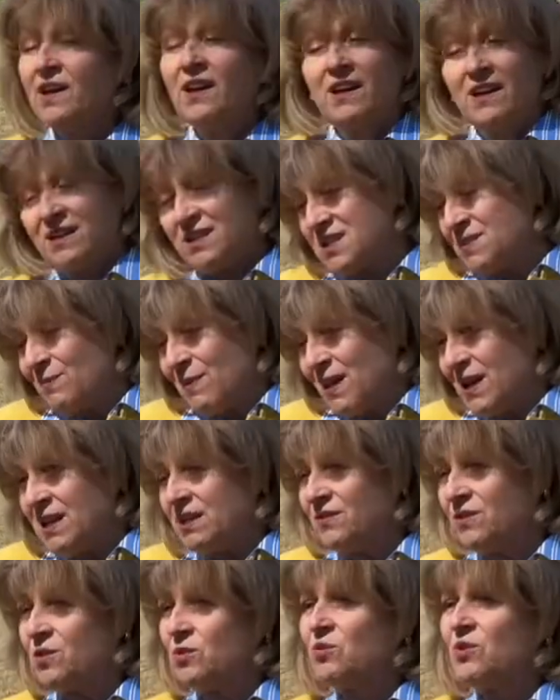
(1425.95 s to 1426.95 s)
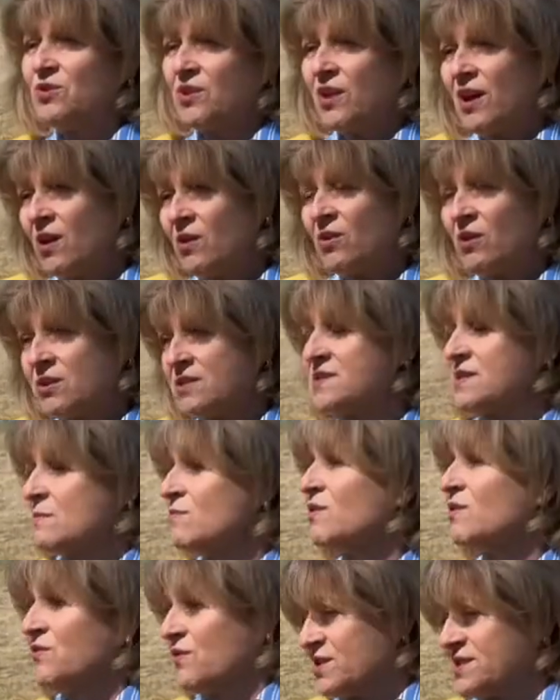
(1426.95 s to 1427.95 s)
And as many of you will know, on some
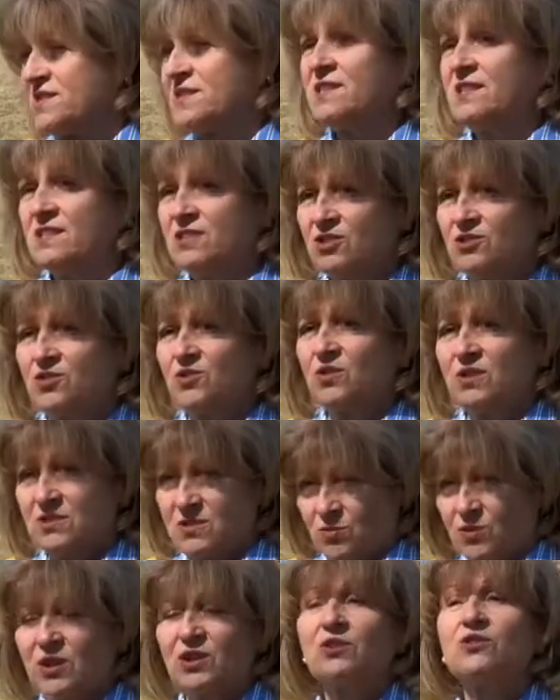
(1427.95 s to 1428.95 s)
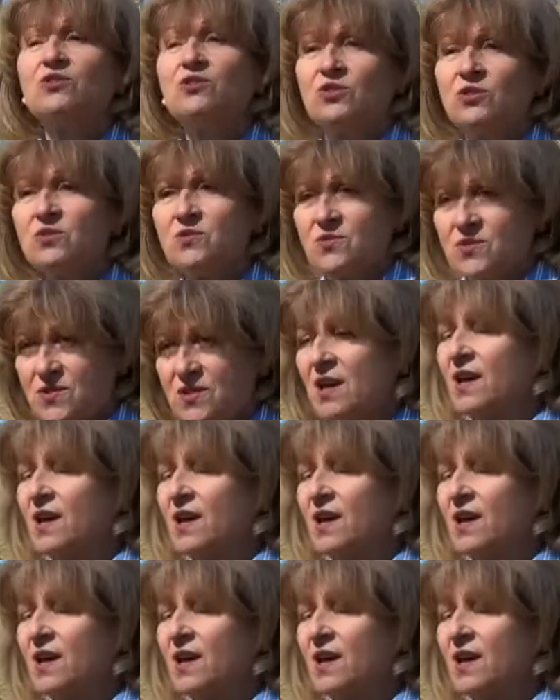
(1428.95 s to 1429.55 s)
of our city streets, we could use